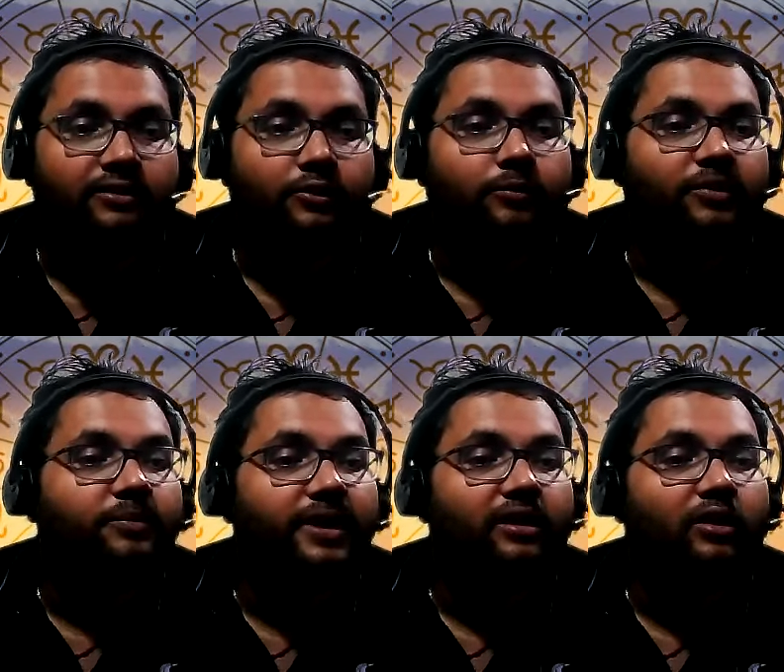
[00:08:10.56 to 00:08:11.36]
So you
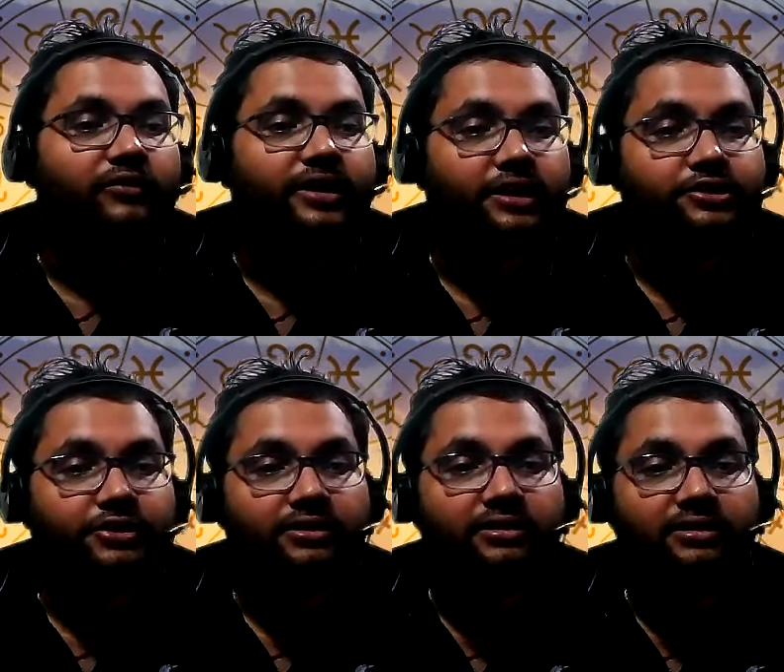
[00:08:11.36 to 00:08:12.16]
must pay a lot of
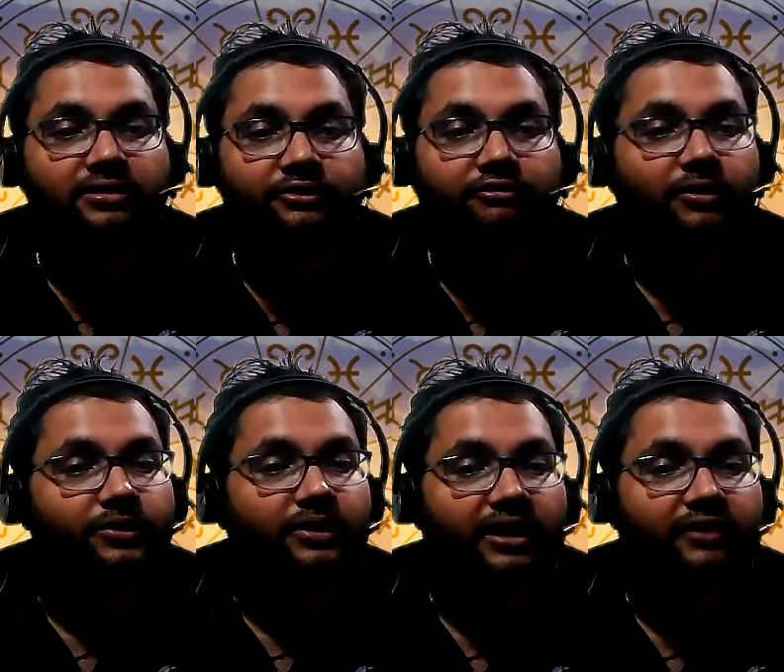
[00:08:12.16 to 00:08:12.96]
attention
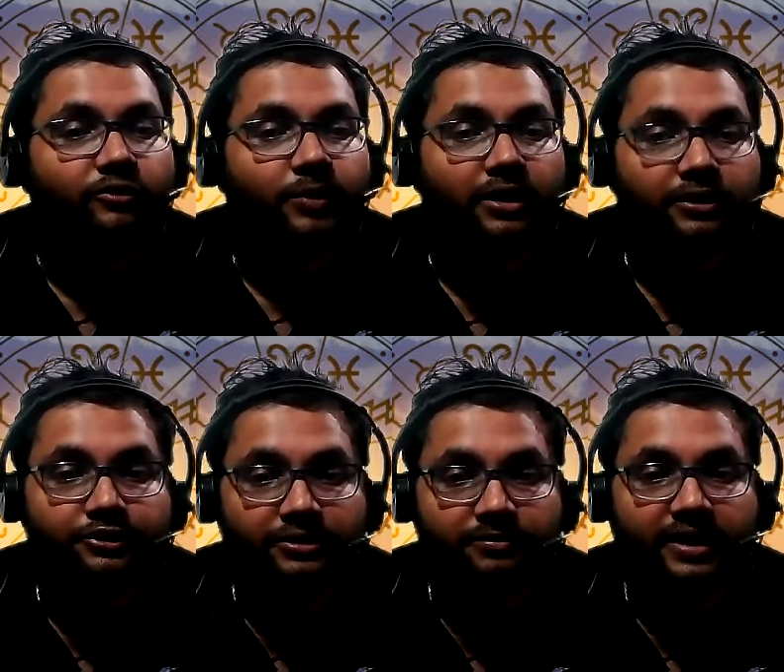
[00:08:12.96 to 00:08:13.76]
throughout your life to
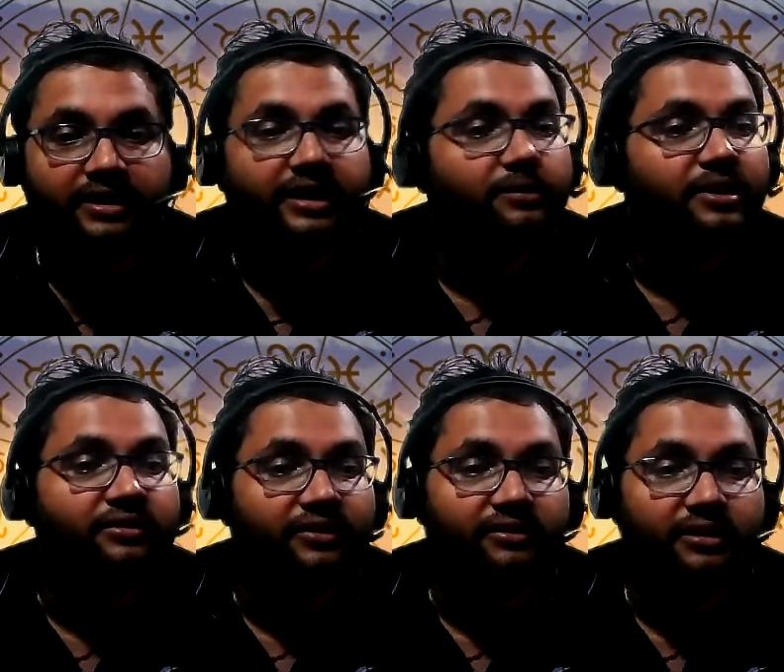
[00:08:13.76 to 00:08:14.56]
partnership in any
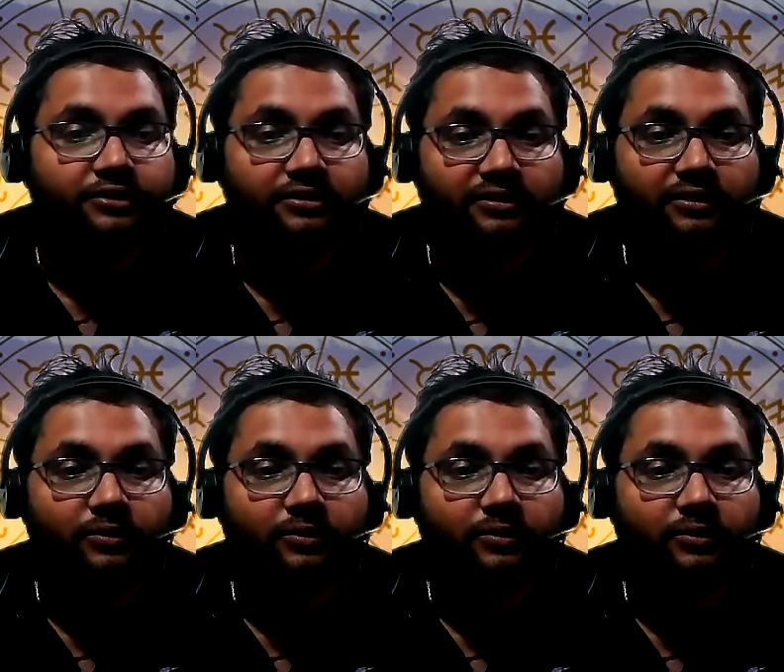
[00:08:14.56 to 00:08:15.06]
manifestations,